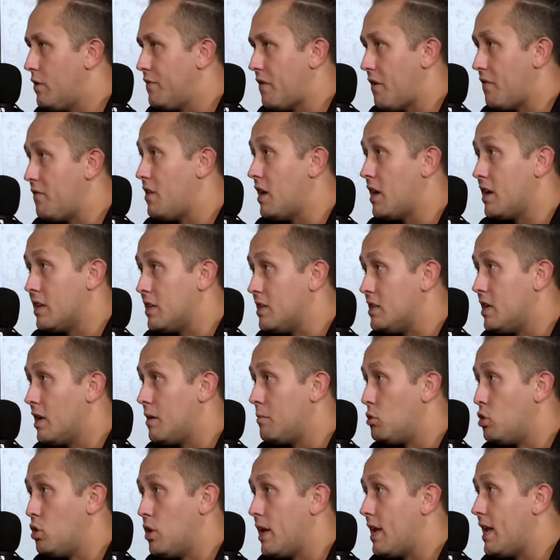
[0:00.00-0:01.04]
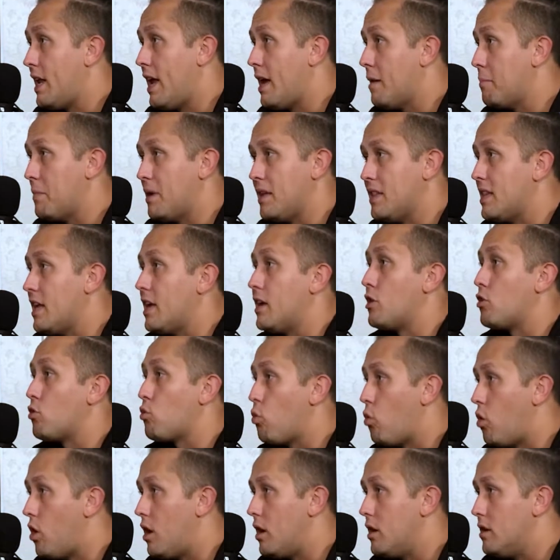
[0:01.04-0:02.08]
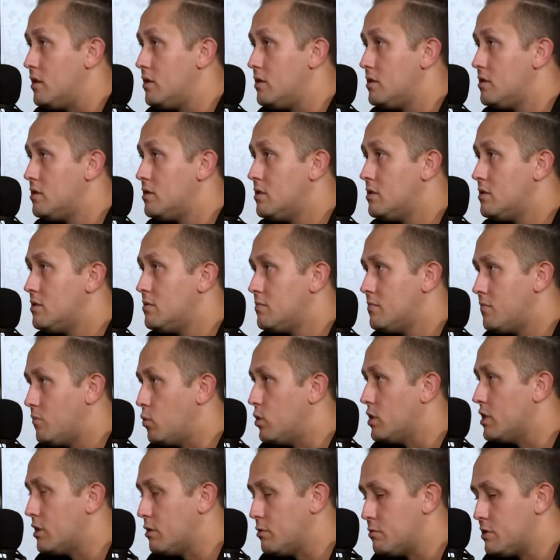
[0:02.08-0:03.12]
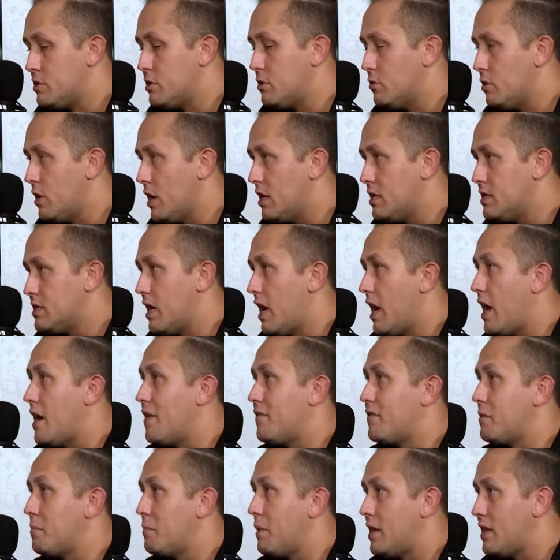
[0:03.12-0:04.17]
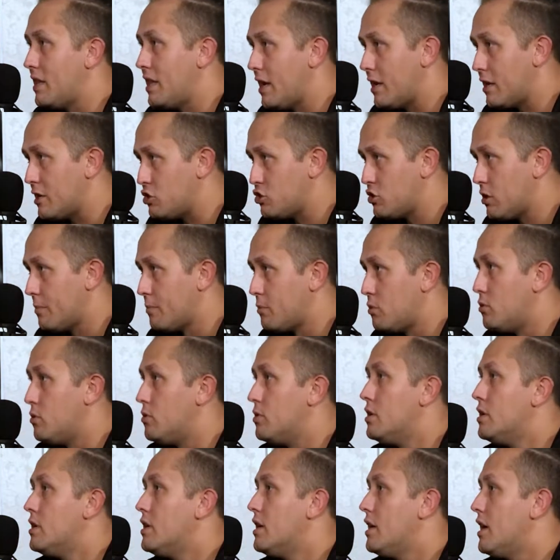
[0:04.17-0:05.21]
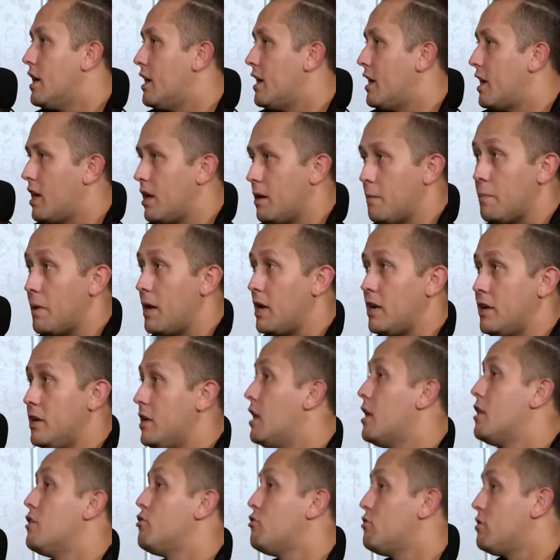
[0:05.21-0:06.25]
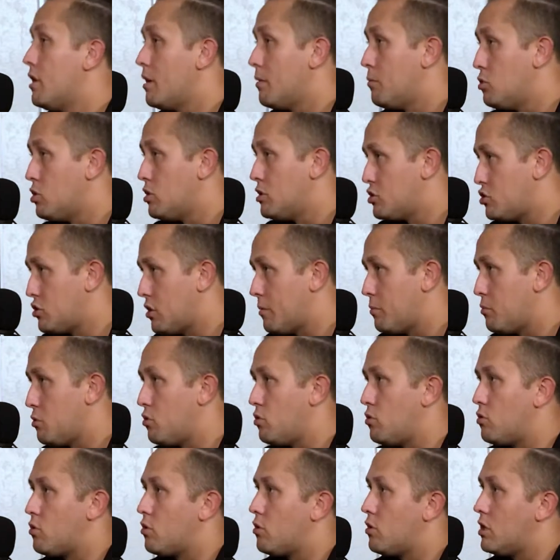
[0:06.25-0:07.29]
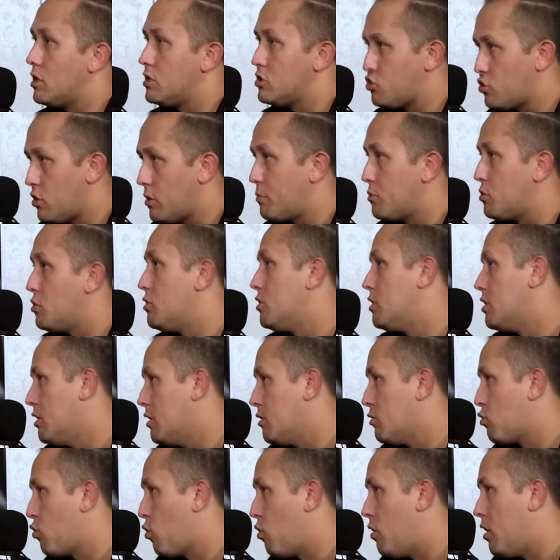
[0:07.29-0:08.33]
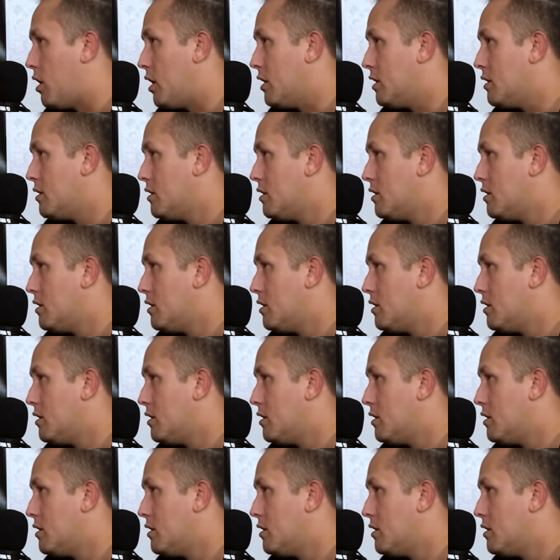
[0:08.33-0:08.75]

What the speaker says: if I've got a double, I can't make that a quad with those 2 dice. I have to make that a triple, and I can make another double a triple, or a triple a quad.